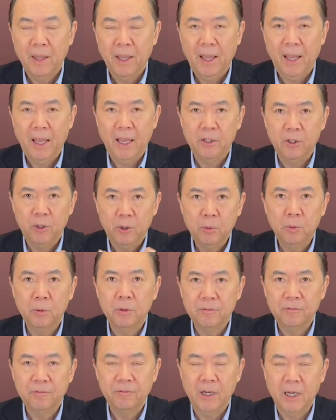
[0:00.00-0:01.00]
And you will
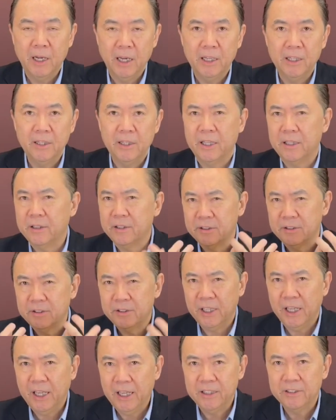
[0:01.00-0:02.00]
find that the
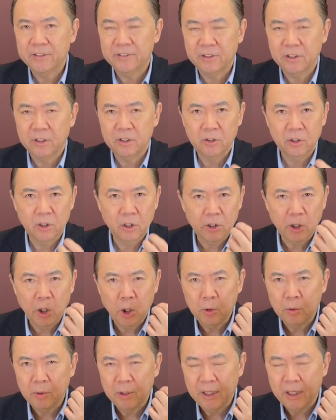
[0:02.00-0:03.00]
tastes not
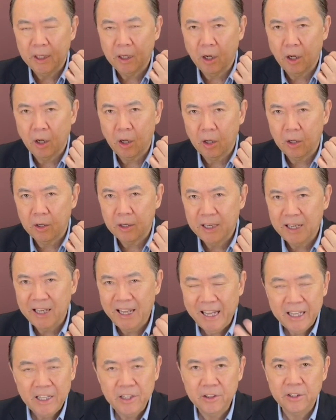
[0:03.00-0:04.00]
only are
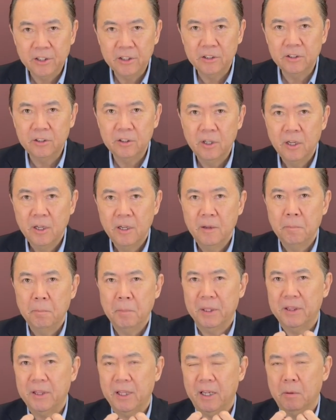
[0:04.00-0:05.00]
lengthened,
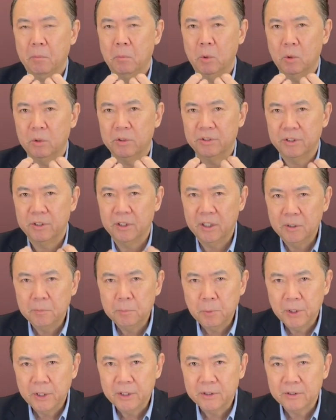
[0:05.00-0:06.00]
but they are more
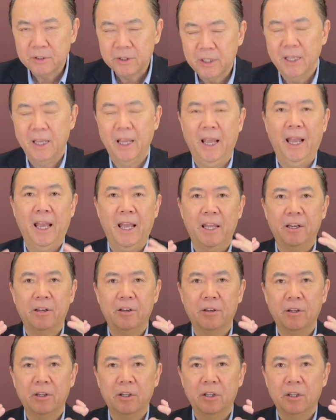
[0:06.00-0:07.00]
deliberate,
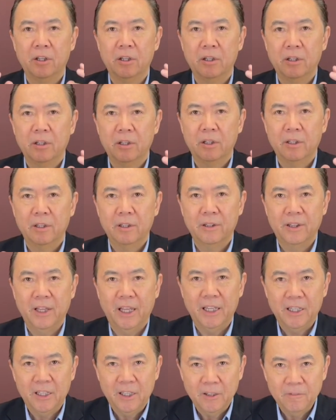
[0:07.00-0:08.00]
and they
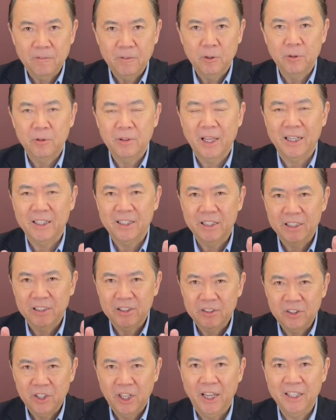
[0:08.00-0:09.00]
give you that
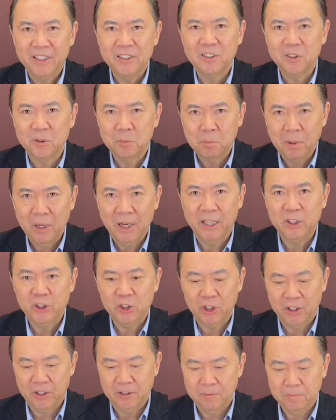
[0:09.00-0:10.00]
intense
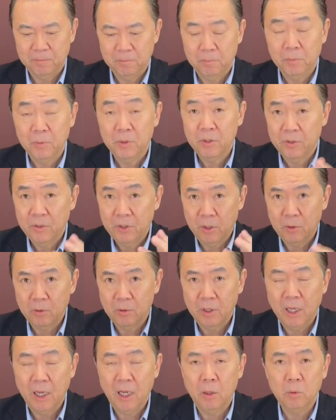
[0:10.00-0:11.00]
pleasure. So
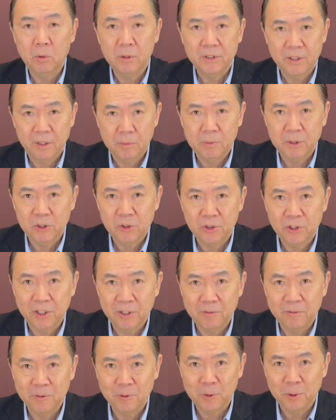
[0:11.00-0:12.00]
I will demonstrate
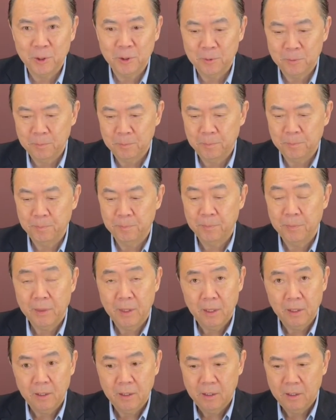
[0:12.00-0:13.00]
for you.
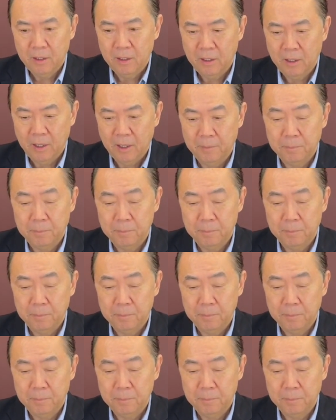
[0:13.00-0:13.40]
I